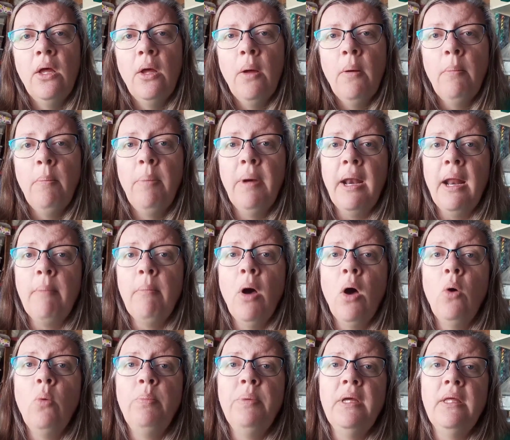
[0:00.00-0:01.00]
but I'm
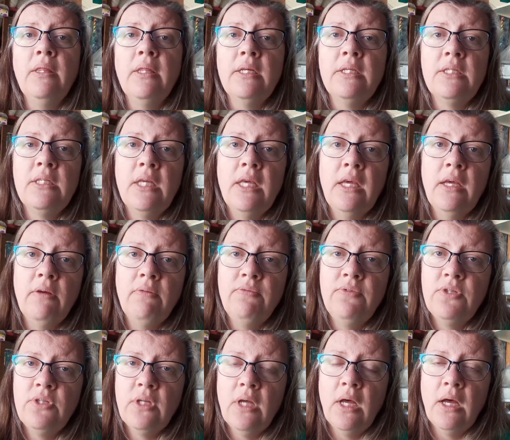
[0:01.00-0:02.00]
hoping this
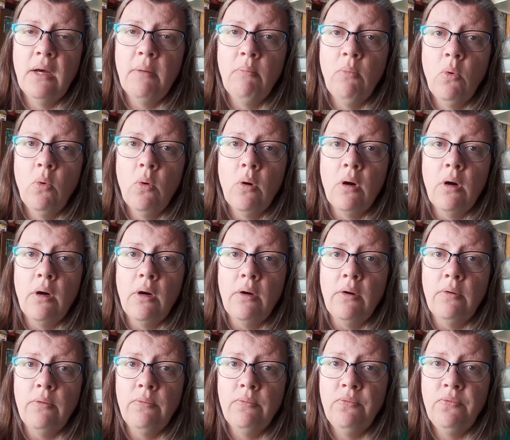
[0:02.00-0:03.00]
gives a
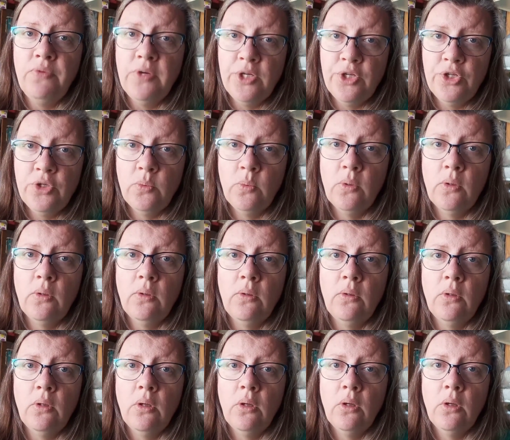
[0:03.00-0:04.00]
more
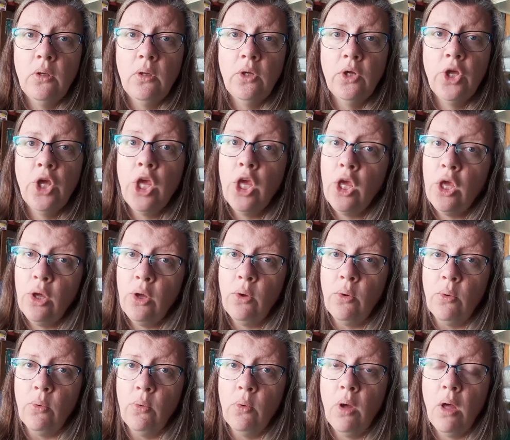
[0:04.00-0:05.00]
visual
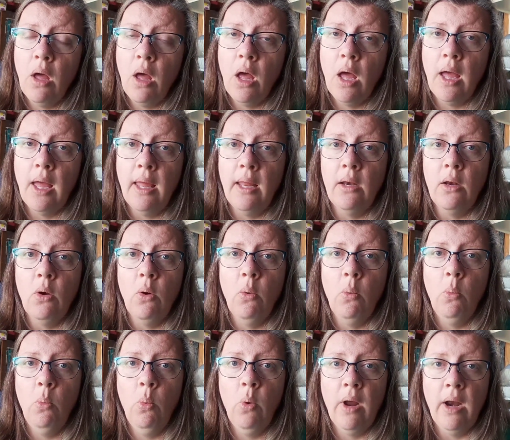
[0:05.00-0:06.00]
cue on
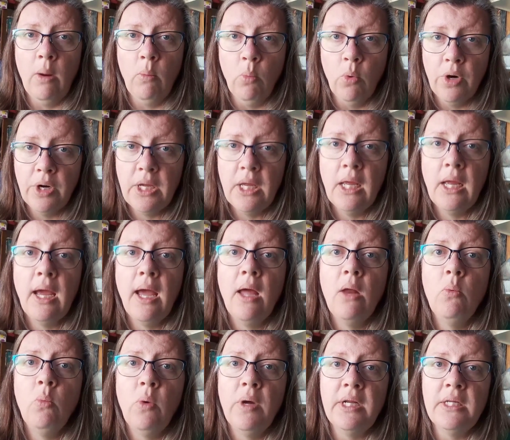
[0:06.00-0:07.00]
what I'm working
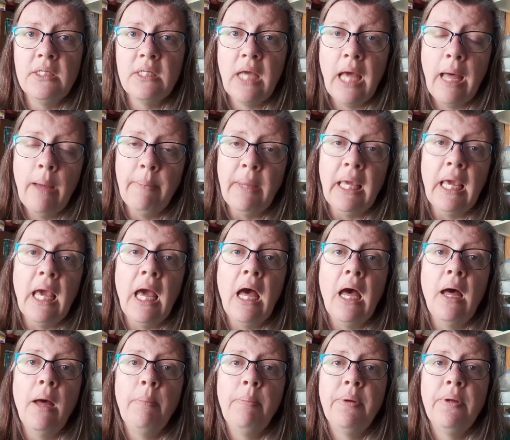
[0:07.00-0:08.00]
on, what is coming up.